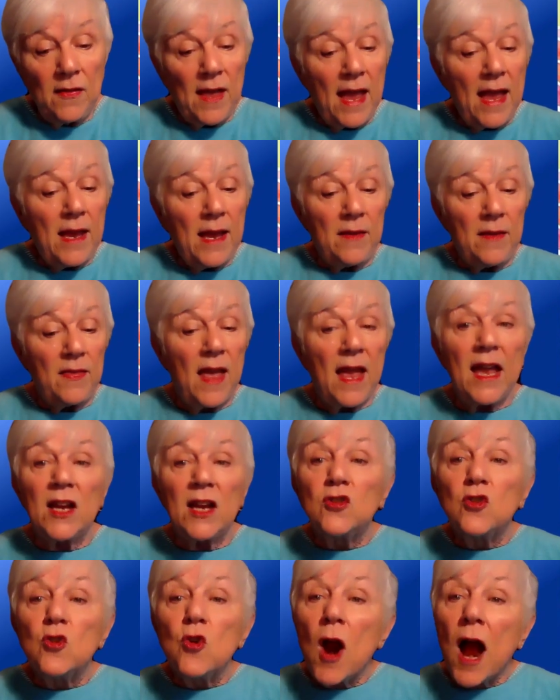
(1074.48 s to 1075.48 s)
They
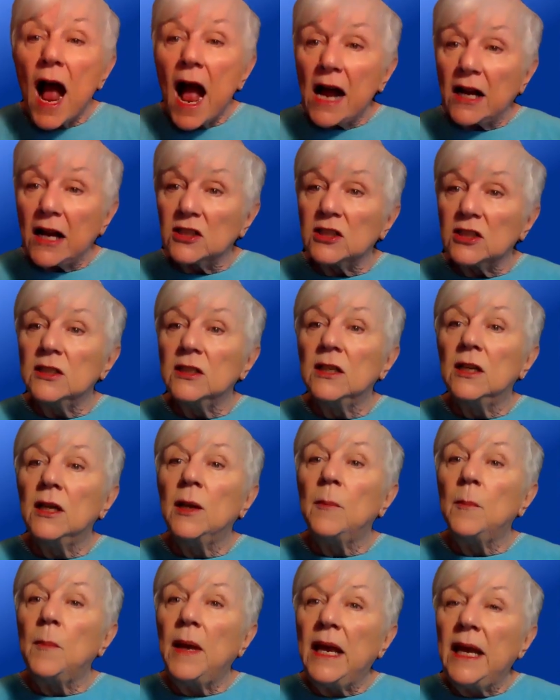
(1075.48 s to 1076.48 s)
attract
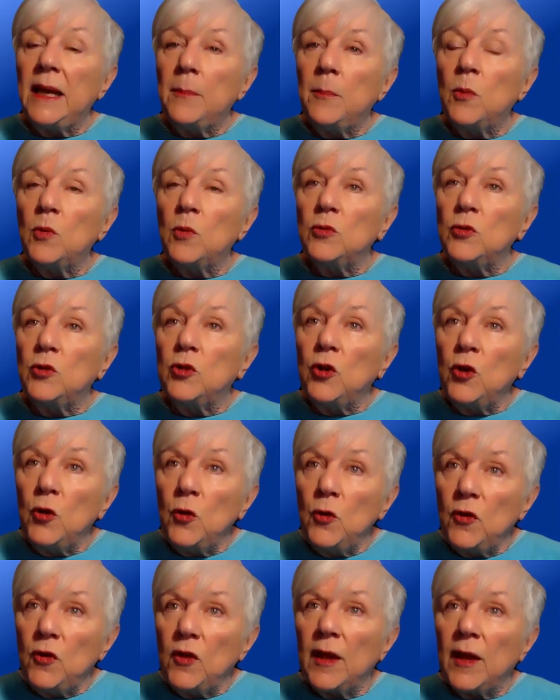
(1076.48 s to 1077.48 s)
people
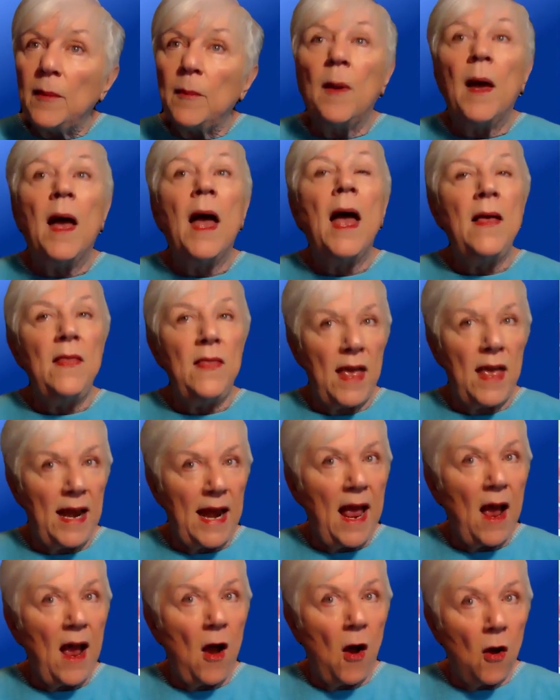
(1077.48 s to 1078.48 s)
to them
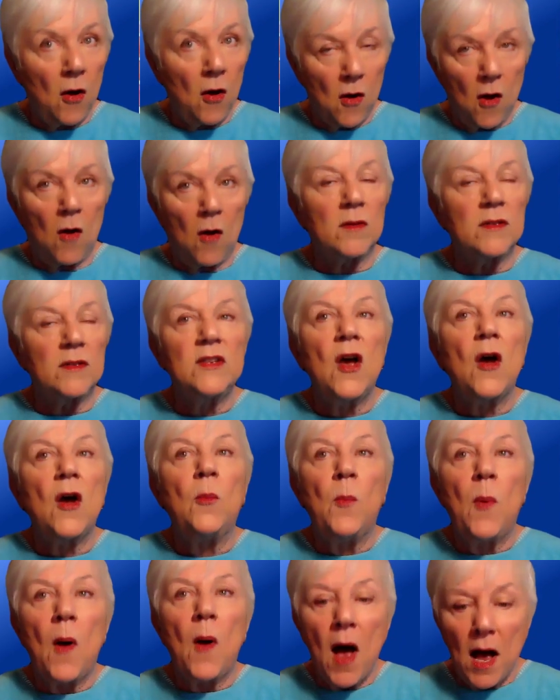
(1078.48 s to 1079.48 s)
that are also
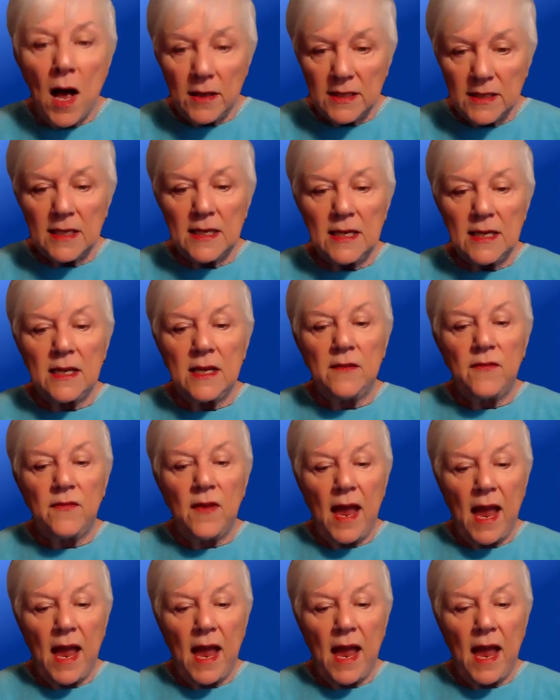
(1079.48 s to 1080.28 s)
positive